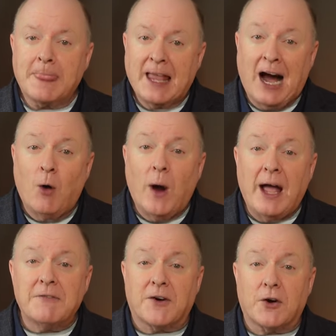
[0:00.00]

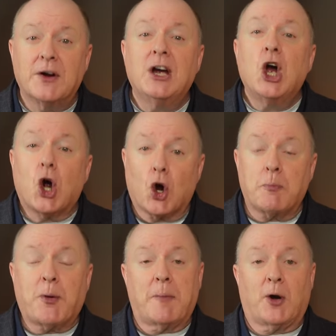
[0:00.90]
However, her
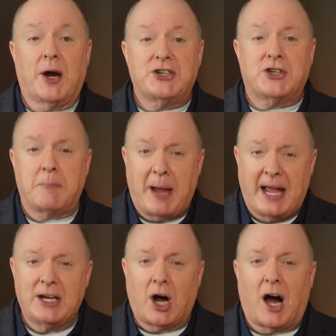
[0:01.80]
preparation
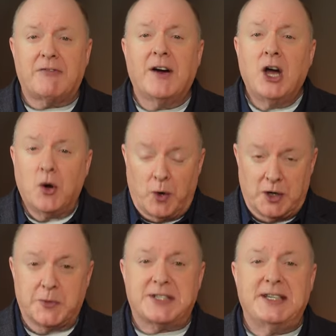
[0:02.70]
paid off when
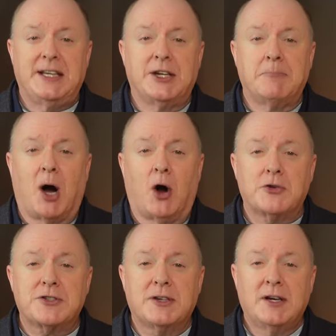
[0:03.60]
it was needed
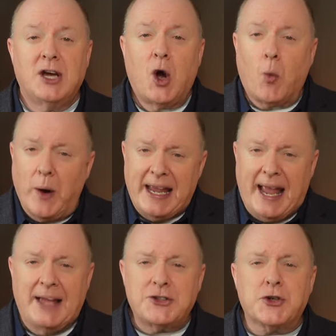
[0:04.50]
most. We
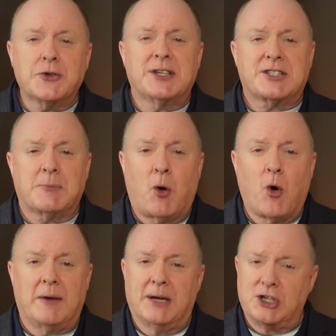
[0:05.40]
entered this
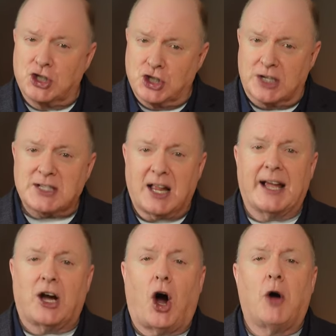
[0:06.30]
appointment just
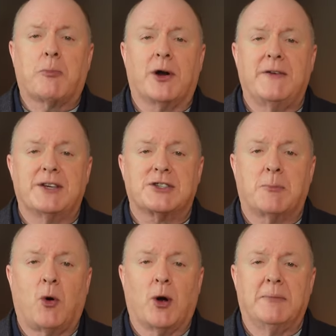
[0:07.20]
like all previous
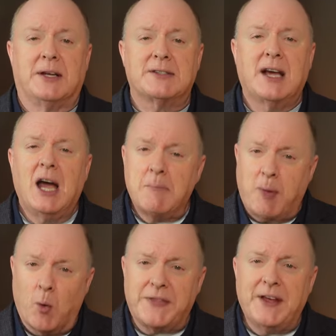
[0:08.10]
appointments,
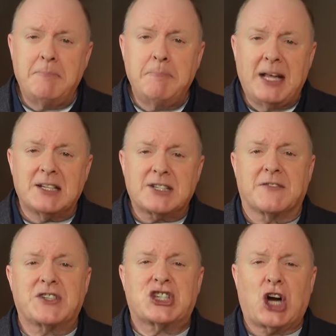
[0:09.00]
but within minutes
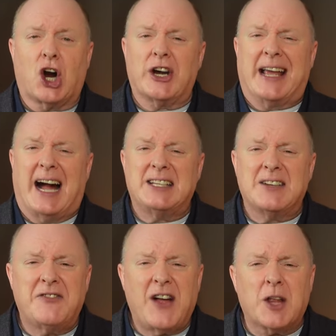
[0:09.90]
of starting, I
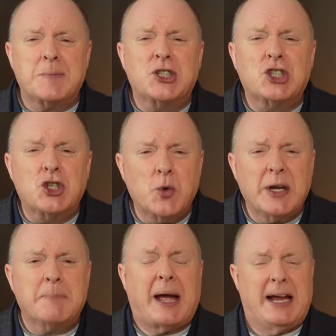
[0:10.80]
developed
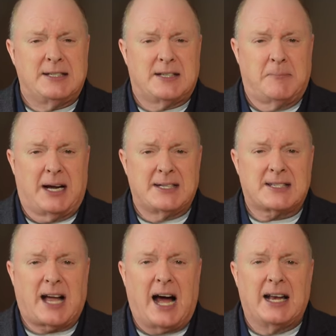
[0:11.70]
shooting pains in my
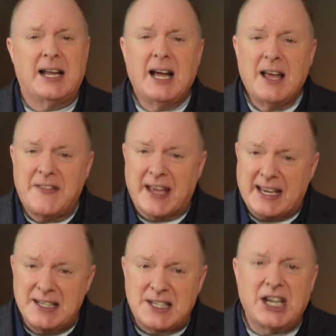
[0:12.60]
side that
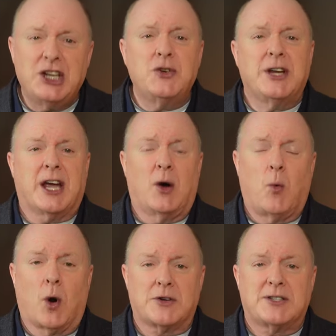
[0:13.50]
continued to get
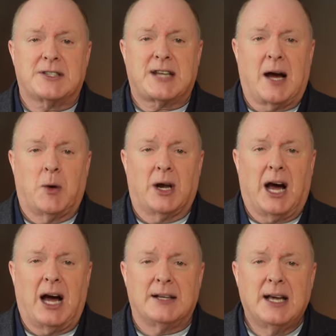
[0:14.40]
worse as time went
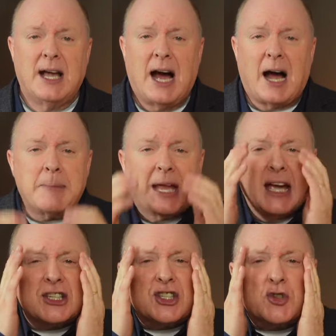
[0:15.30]
on. I
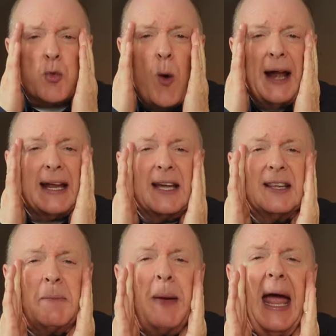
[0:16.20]
began sweating
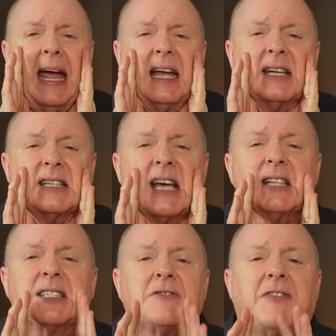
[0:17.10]
and the pain
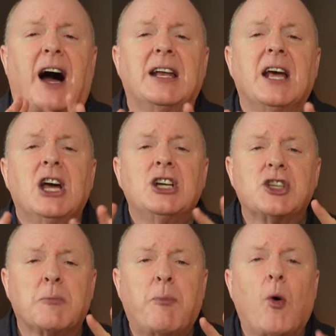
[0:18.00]
intensified to
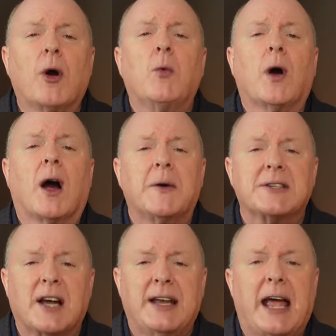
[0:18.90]
the point where I
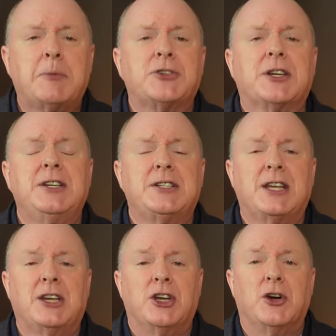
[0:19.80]
was unable to
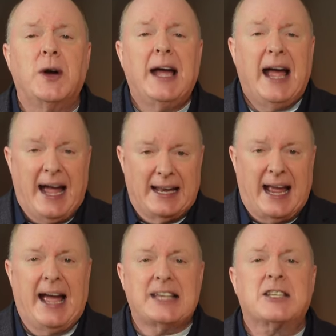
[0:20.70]
continue and
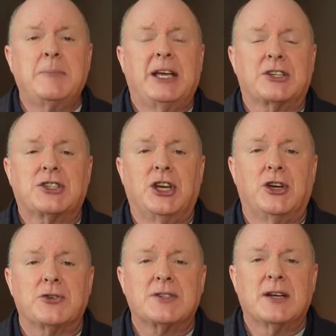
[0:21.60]
asked to be
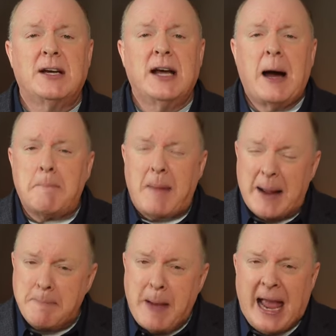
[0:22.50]
excused.
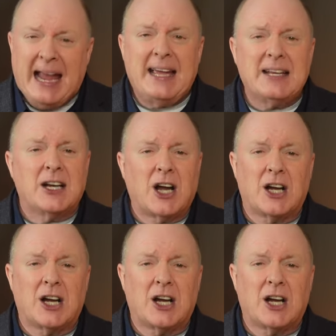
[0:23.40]
My pain and